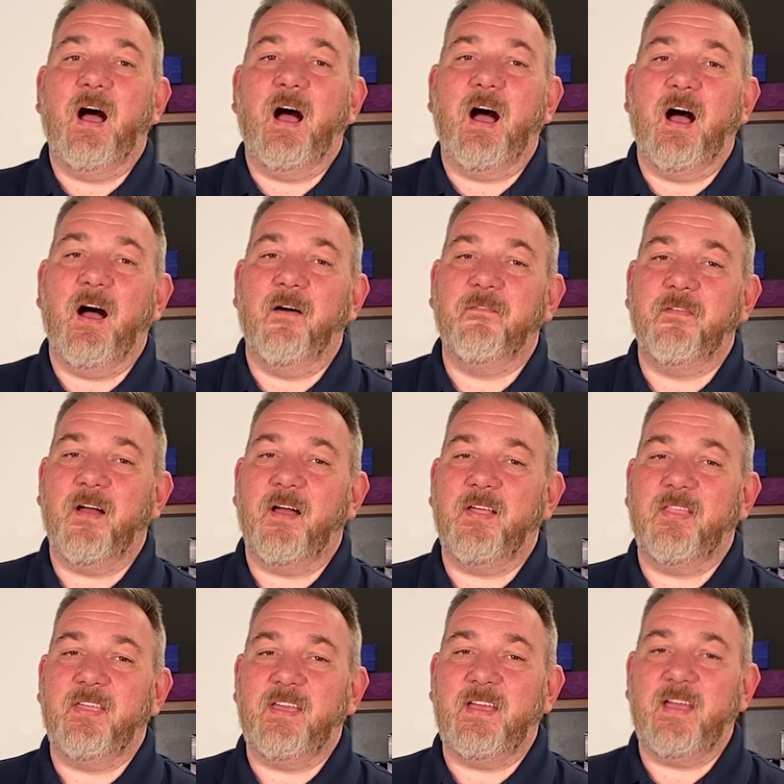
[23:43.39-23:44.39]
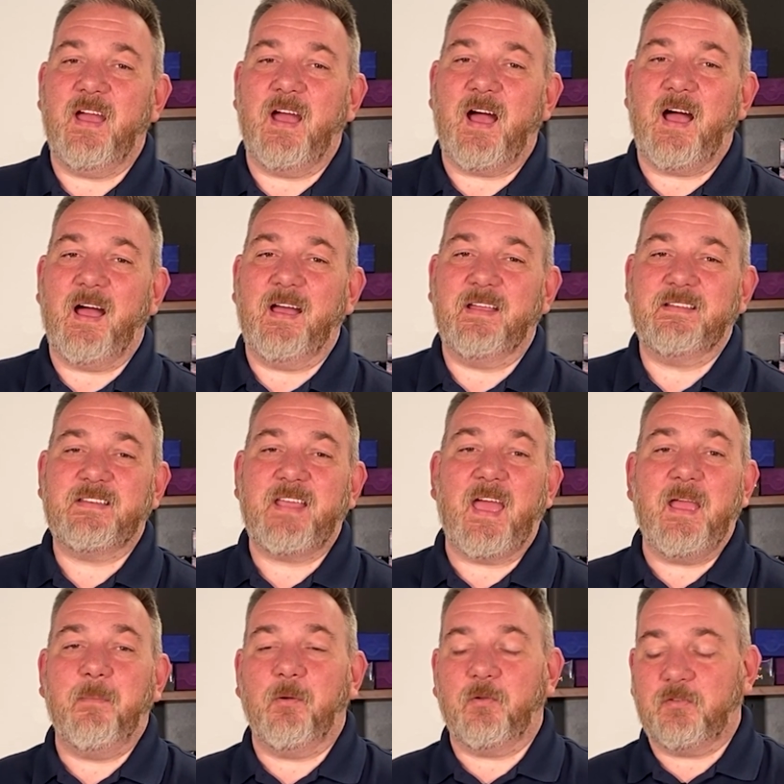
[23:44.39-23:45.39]
of the
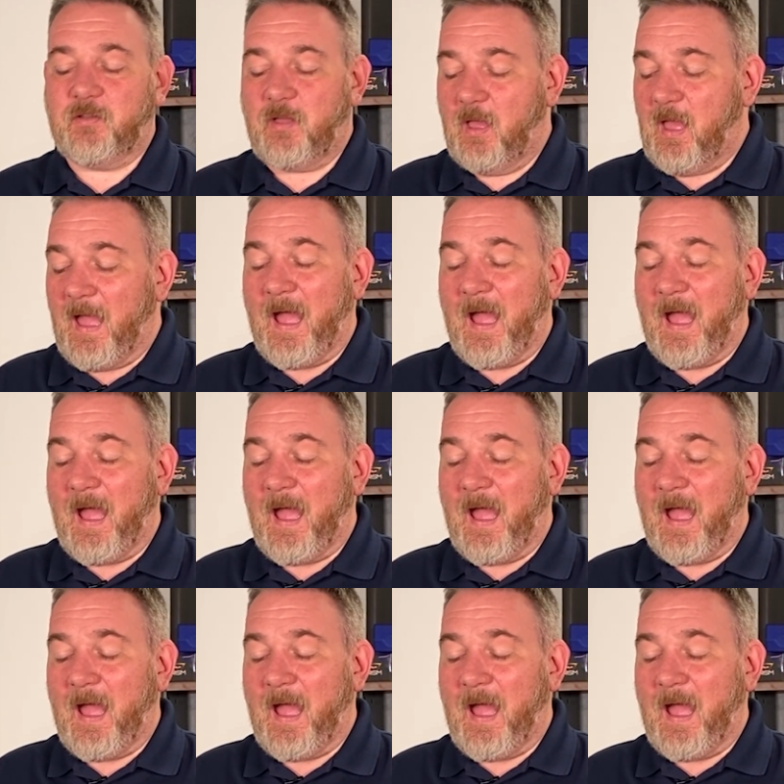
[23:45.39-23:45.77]
tables.